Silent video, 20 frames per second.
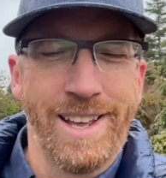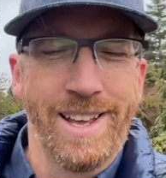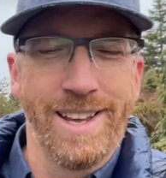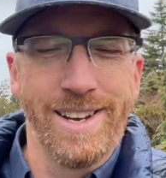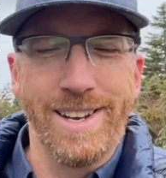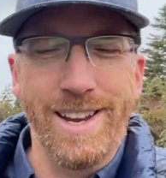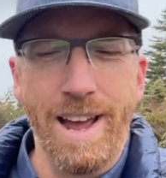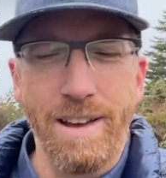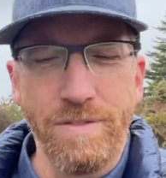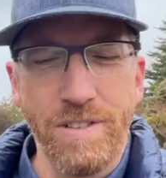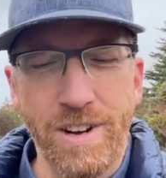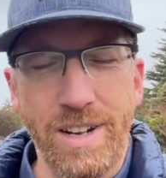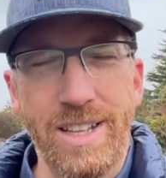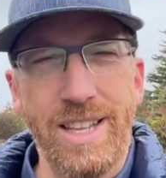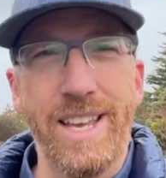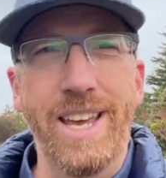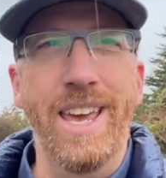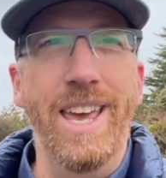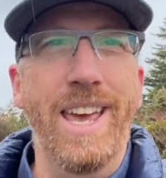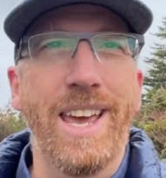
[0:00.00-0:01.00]

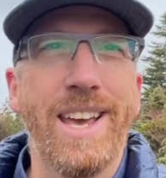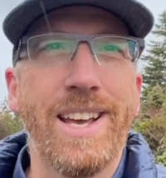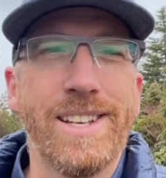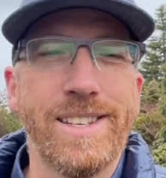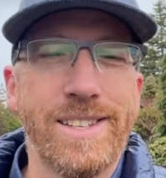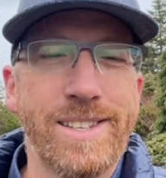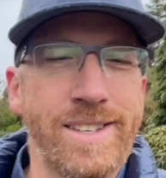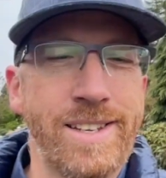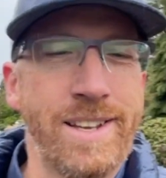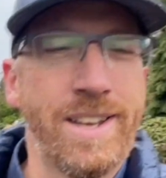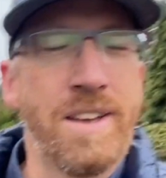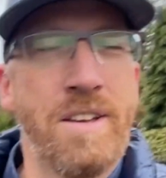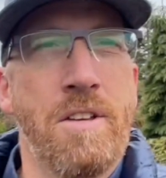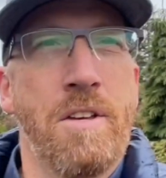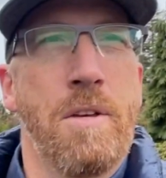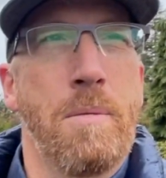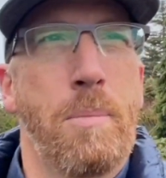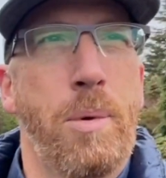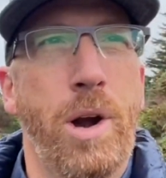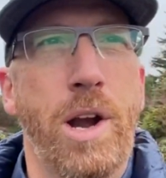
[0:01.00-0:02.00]
definitely is
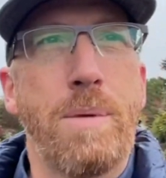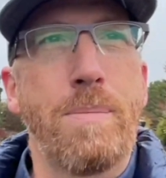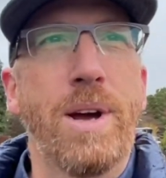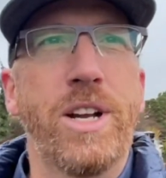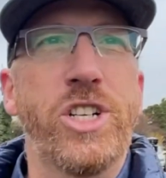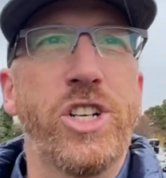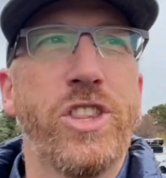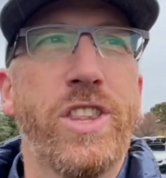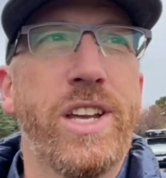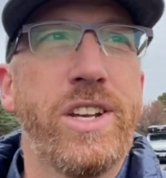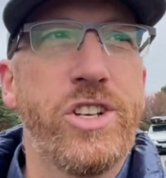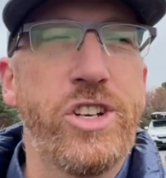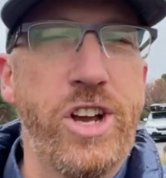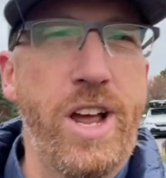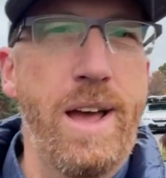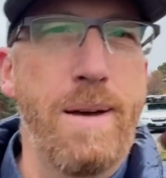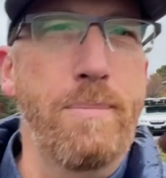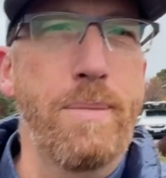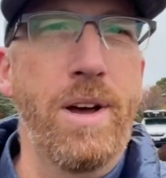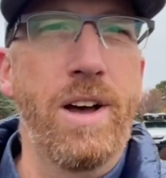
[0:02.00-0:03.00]
pretty much the gem